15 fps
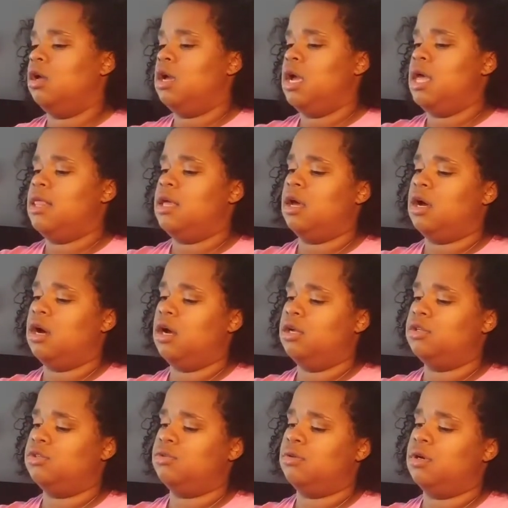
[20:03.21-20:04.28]
And then
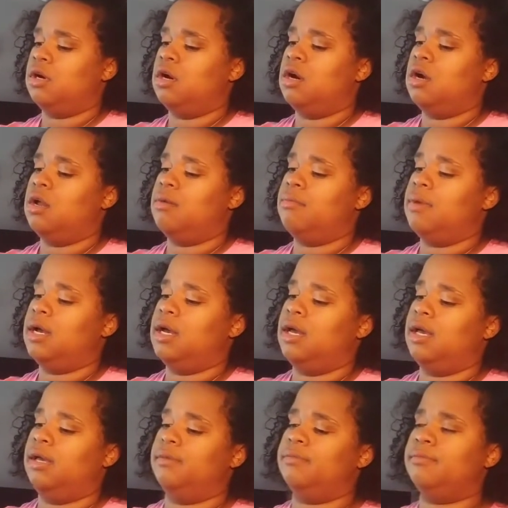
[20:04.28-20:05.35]
contour on my